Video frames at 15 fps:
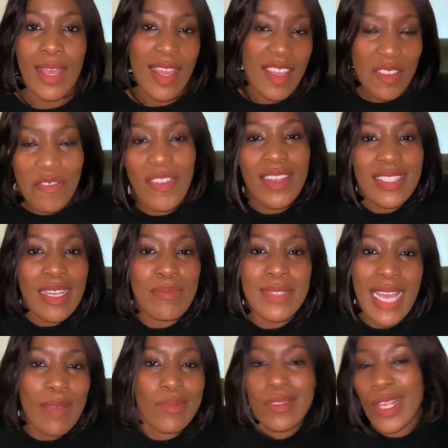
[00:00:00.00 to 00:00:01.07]
In fact,
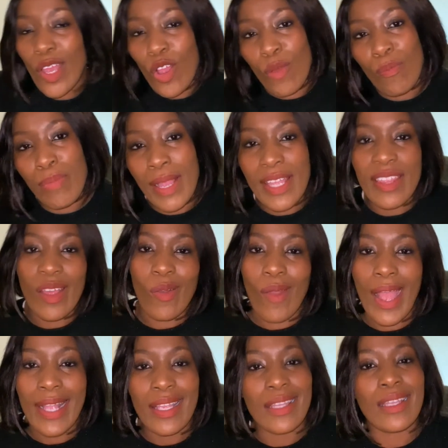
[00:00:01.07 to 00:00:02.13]
sometimes they complain, they
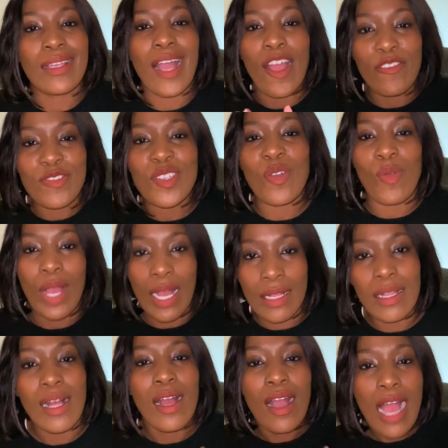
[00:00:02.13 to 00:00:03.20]
whine, and then after a while,